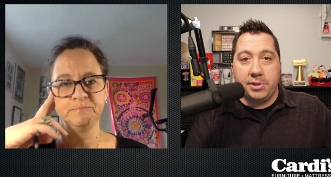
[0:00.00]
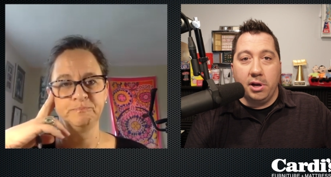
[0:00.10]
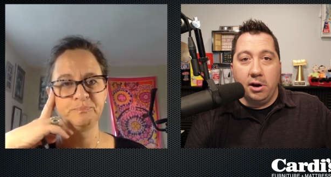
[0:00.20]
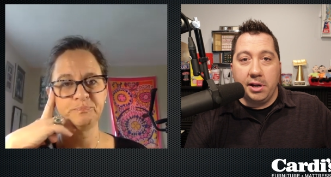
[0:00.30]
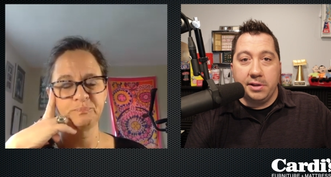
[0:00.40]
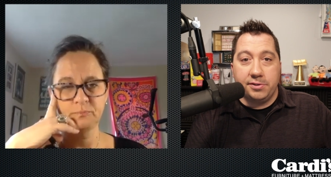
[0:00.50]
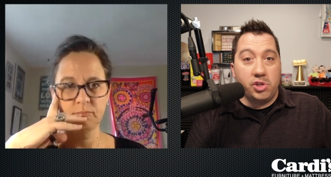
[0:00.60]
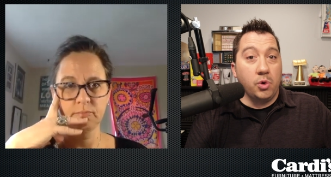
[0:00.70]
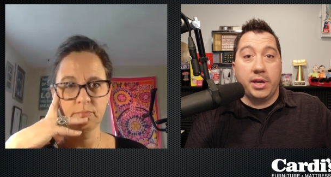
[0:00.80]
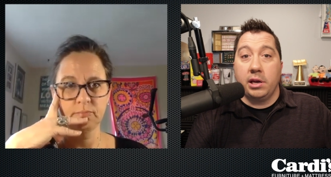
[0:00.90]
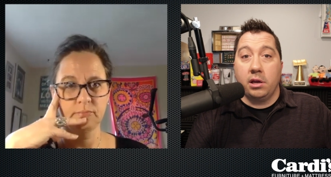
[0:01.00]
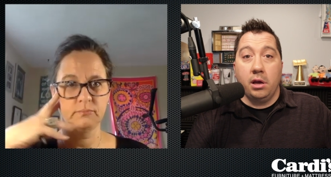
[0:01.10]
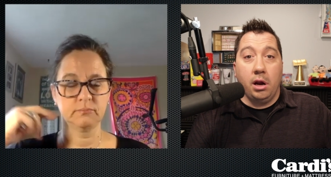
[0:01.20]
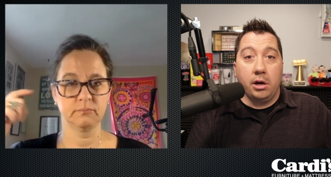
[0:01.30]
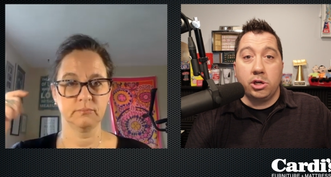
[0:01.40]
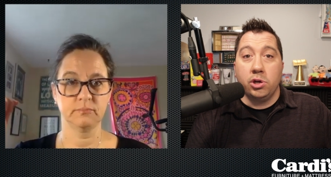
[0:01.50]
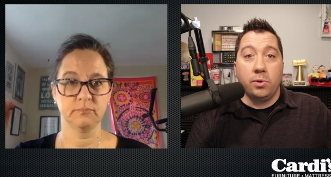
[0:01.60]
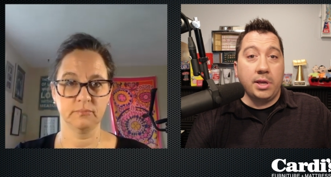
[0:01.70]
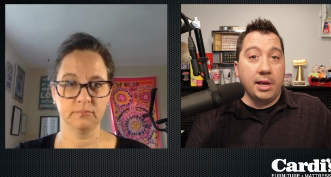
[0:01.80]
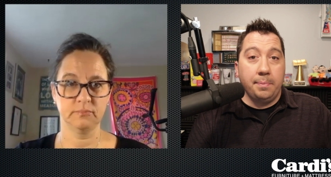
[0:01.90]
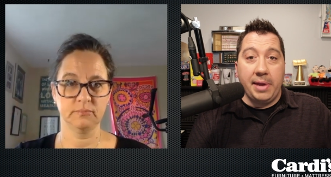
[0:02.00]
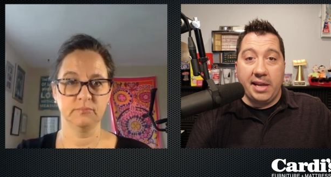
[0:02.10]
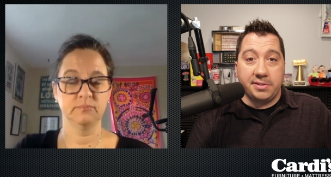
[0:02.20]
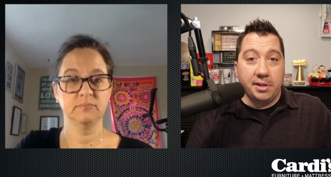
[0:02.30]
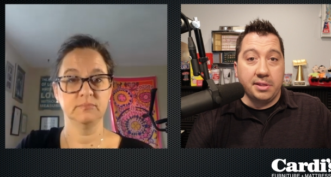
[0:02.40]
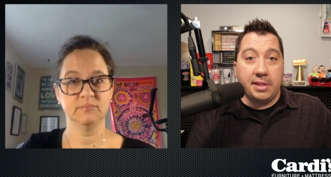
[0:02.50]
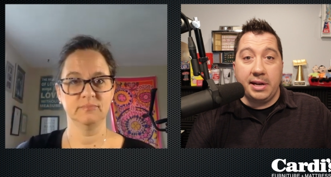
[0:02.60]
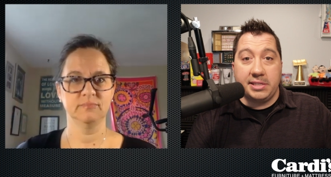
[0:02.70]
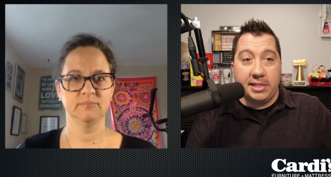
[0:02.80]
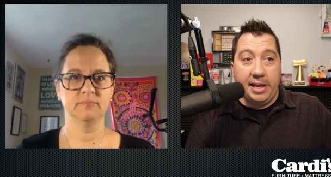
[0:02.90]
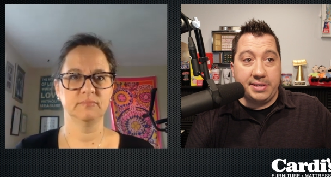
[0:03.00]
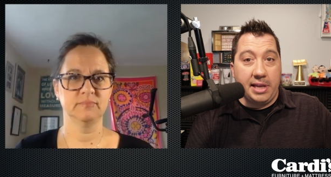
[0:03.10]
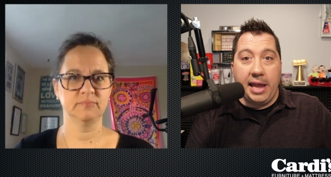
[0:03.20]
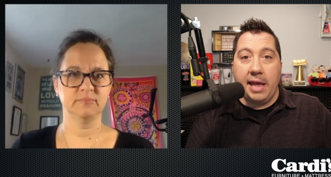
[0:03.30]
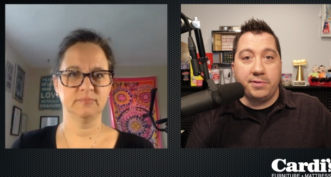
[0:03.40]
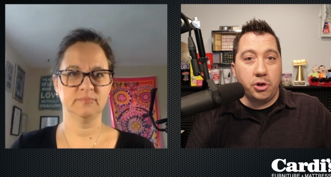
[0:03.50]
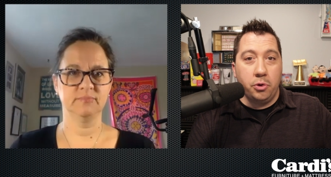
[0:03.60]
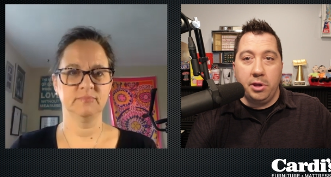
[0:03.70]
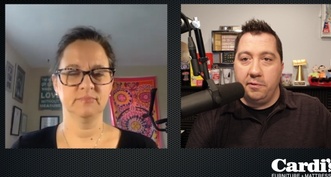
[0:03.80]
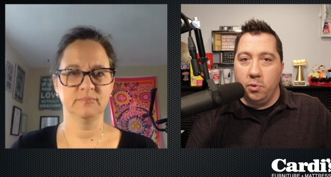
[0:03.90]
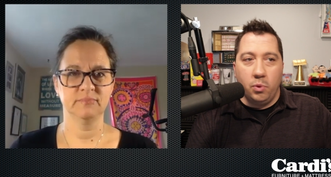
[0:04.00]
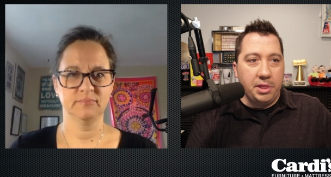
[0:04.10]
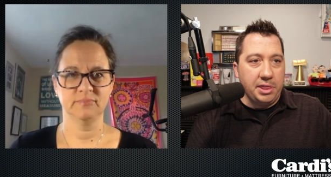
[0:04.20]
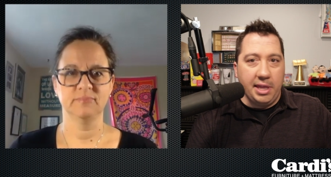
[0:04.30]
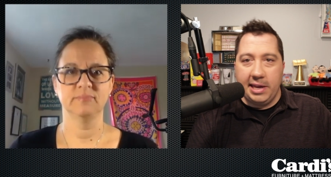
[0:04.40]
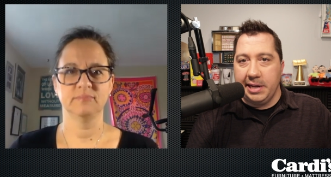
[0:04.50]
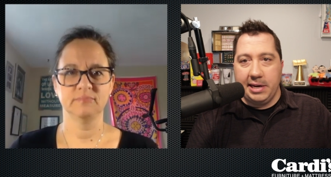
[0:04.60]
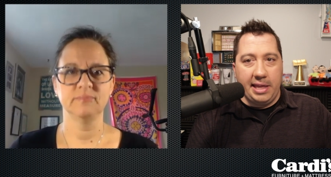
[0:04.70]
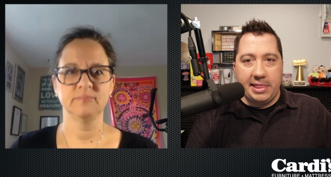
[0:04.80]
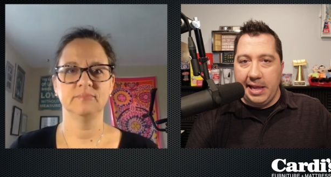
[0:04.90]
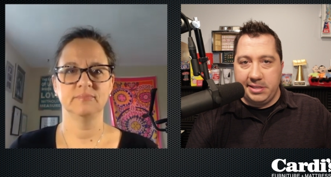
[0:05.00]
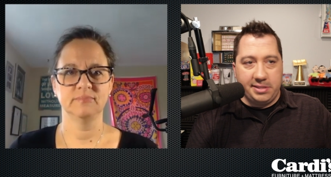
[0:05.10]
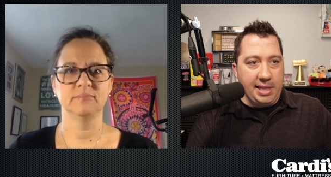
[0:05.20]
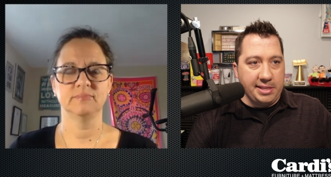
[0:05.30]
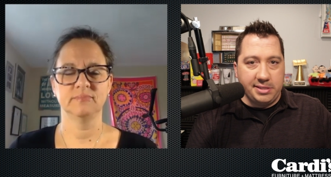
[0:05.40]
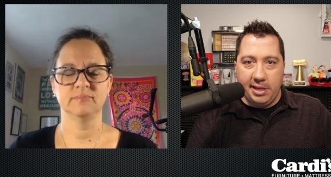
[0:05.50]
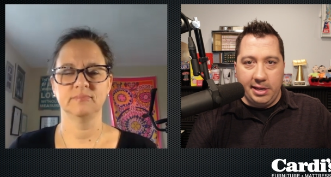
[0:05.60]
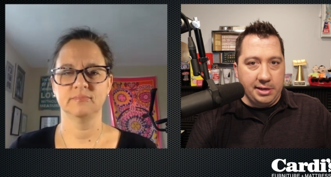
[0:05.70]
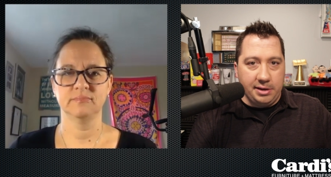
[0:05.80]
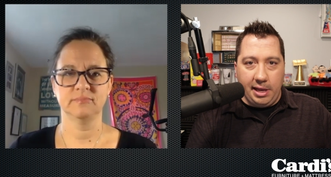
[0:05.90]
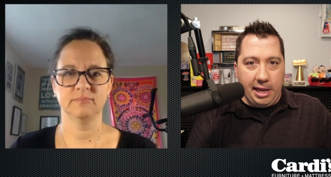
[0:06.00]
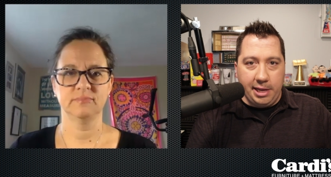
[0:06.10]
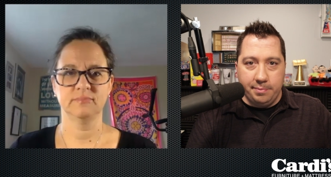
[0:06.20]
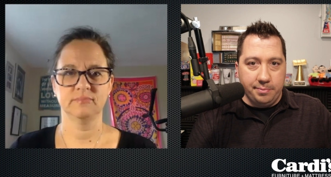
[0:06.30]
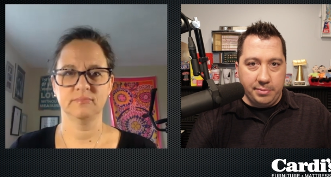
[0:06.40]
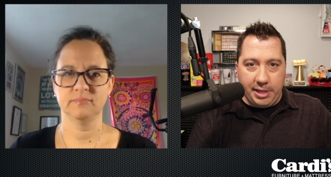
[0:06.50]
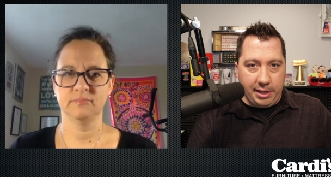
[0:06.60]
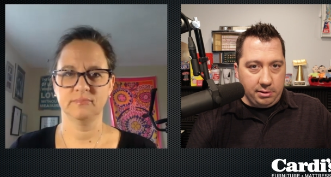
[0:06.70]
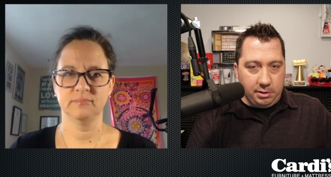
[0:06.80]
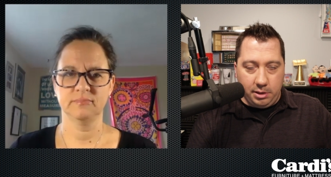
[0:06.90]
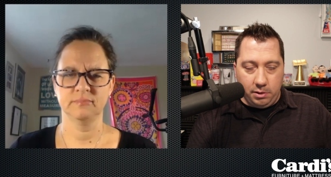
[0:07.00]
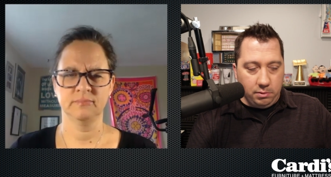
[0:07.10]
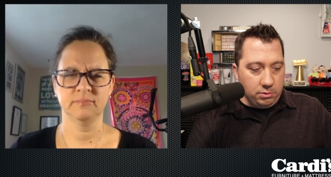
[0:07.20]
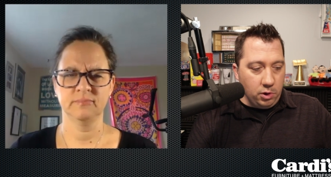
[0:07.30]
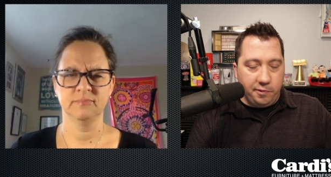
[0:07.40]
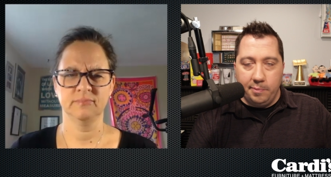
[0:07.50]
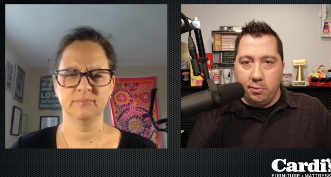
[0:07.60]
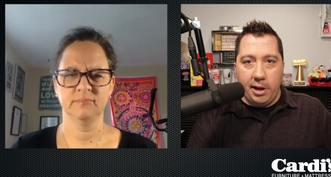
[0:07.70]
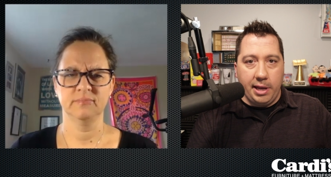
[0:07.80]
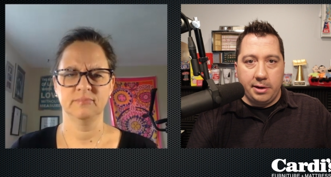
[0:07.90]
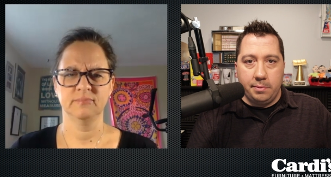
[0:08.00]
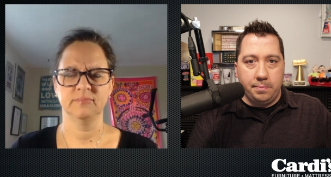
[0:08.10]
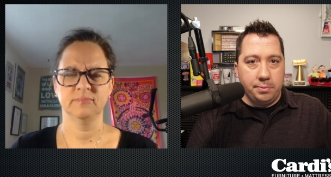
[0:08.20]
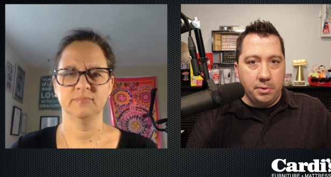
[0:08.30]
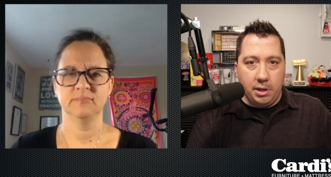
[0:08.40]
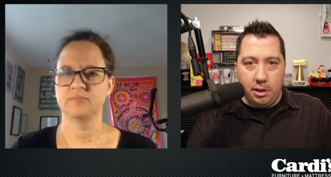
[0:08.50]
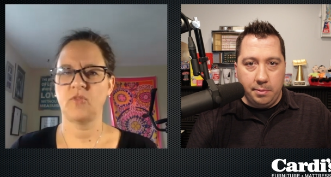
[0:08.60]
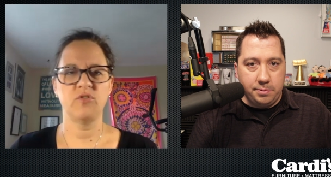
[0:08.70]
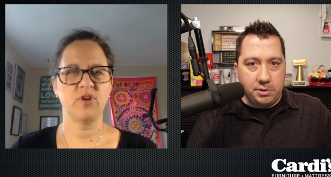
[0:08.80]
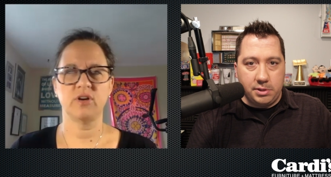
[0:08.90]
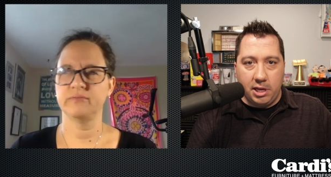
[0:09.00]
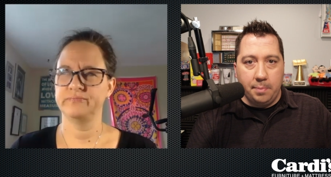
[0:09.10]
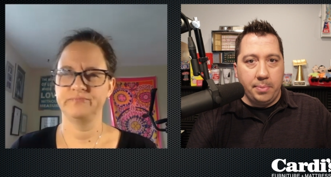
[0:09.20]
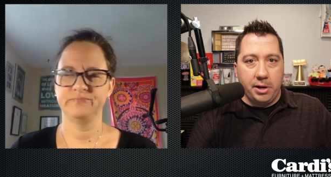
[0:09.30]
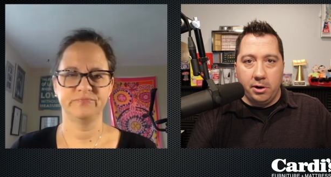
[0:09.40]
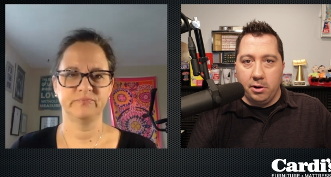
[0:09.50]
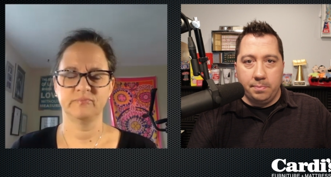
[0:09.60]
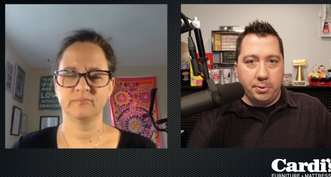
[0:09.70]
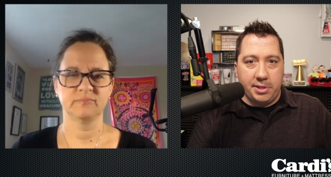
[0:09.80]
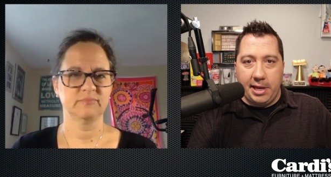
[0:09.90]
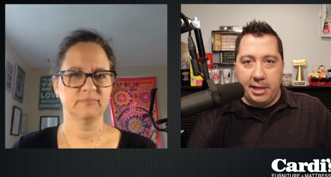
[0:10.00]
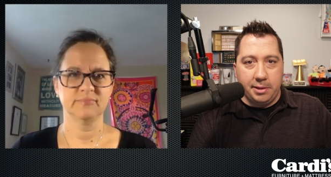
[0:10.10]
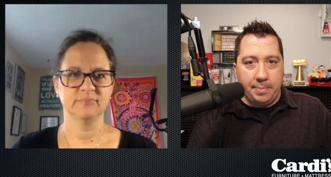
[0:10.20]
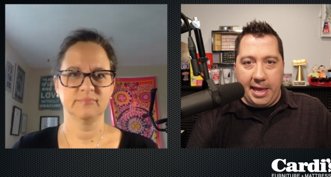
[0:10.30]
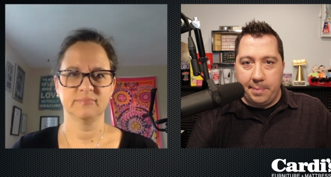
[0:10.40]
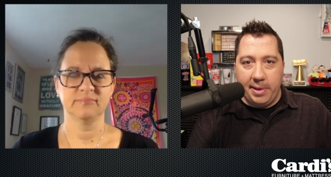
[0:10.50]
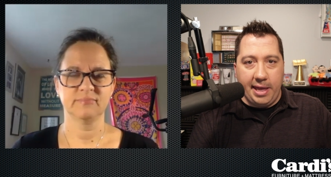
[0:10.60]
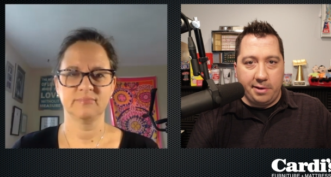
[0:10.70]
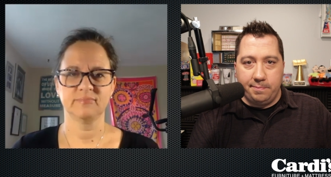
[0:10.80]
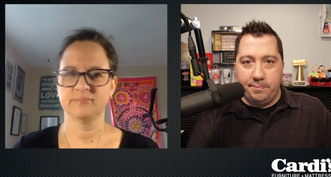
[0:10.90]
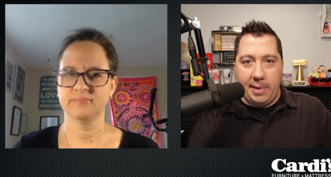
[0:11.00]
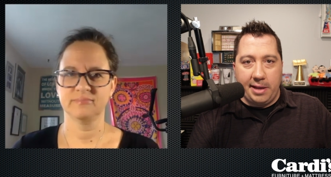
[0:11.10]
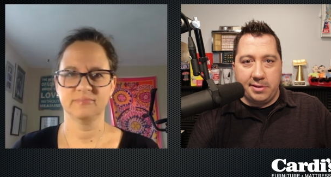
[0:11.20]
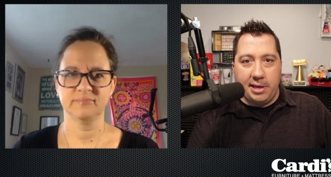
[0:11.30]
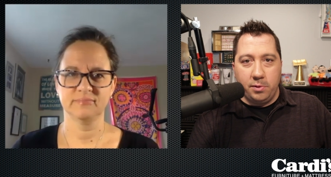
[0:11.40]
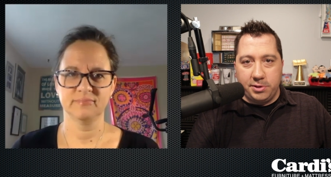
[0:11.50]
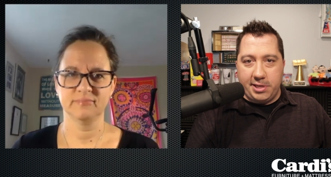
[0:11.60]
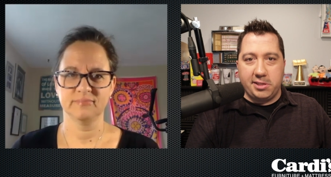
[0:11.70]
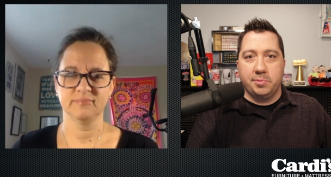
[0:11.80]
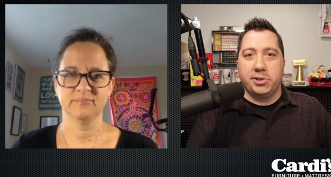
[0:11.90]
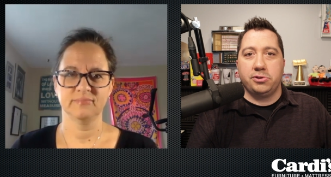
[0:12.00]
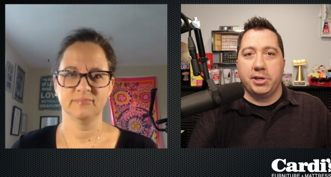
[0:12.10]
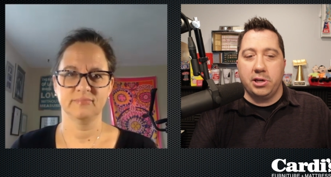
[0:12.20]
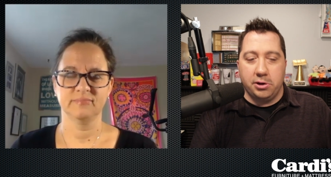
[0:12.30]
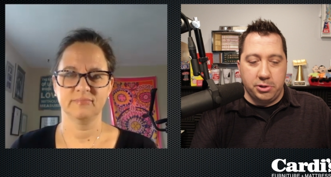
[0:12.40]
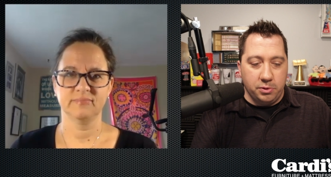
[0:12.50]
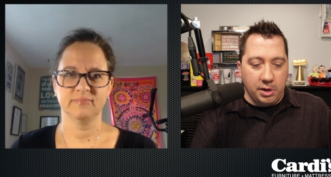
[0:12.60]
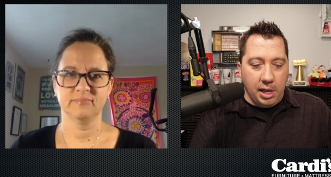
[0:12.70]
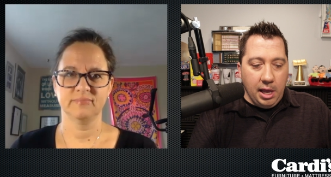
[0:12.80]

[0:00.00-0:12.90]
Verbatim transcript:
Speaker 1: with Target is don't get a cart, don't get a basket. Then it's less. I have to go there for one thing, and and that's that's it. And I am like you know loaf of bread, uh, no, no. stick of butter, put that on the backpack. Back to that old Sesame Street cartoon.